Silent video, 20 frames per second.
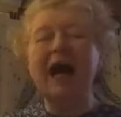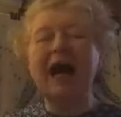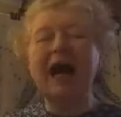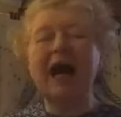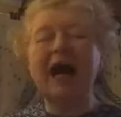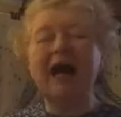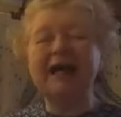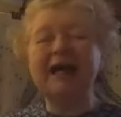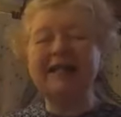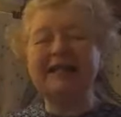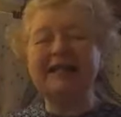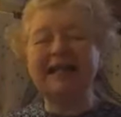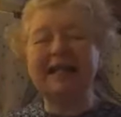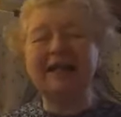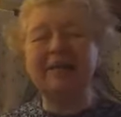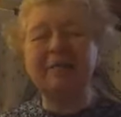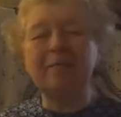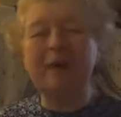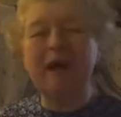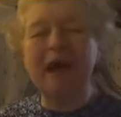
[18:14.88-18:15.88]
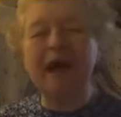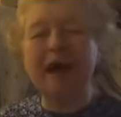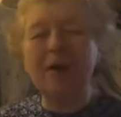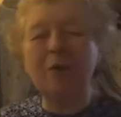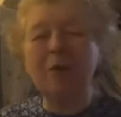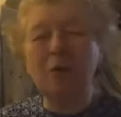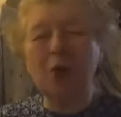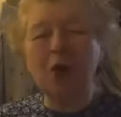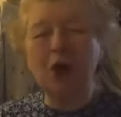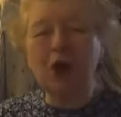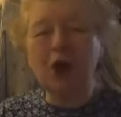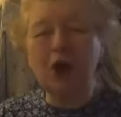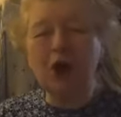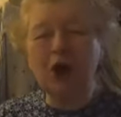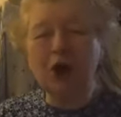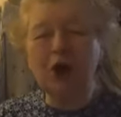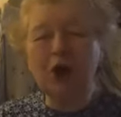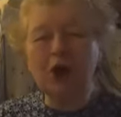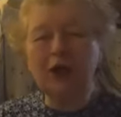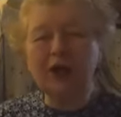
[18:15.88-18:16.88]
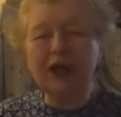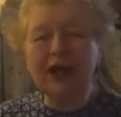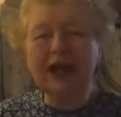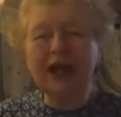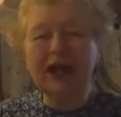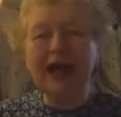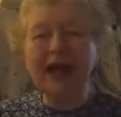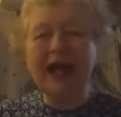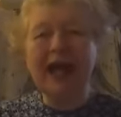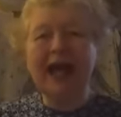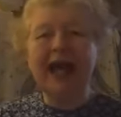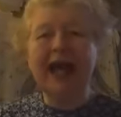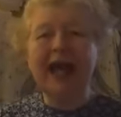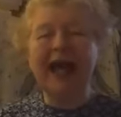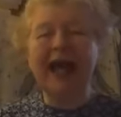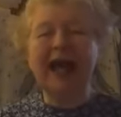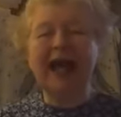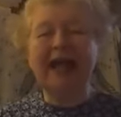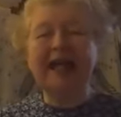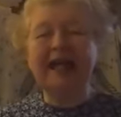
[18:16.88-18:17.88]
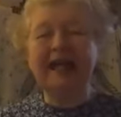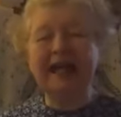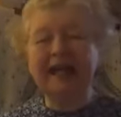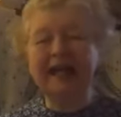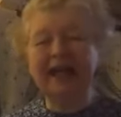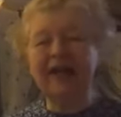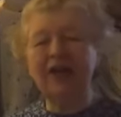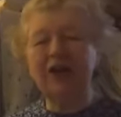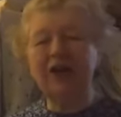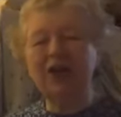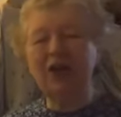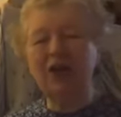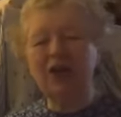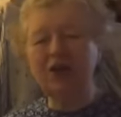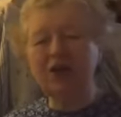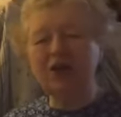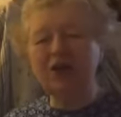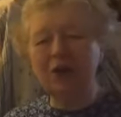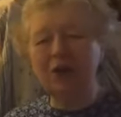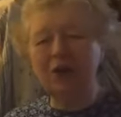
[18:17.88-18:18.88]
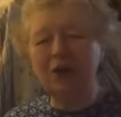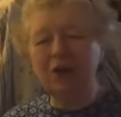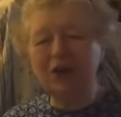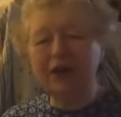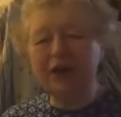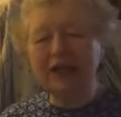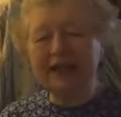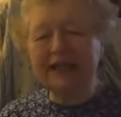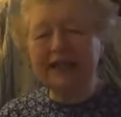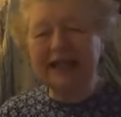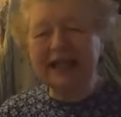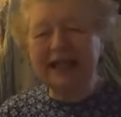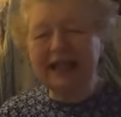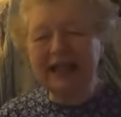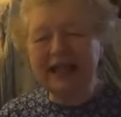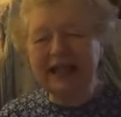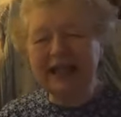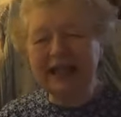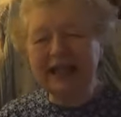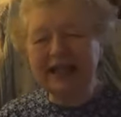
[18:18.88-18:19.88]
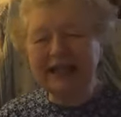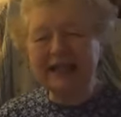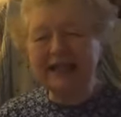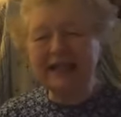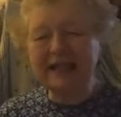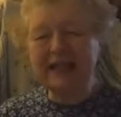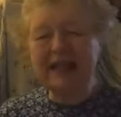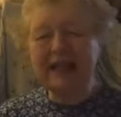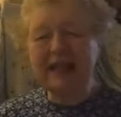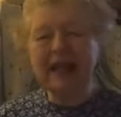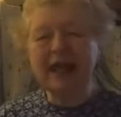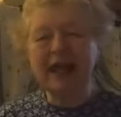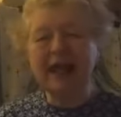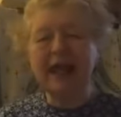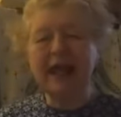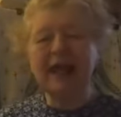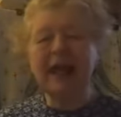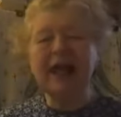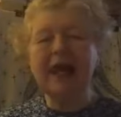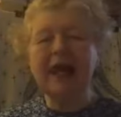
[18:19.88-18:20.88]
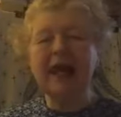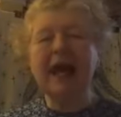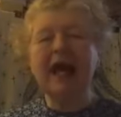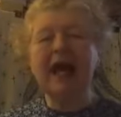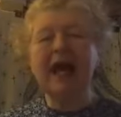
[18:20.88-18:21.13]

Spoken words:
I sent my word and heal your disease.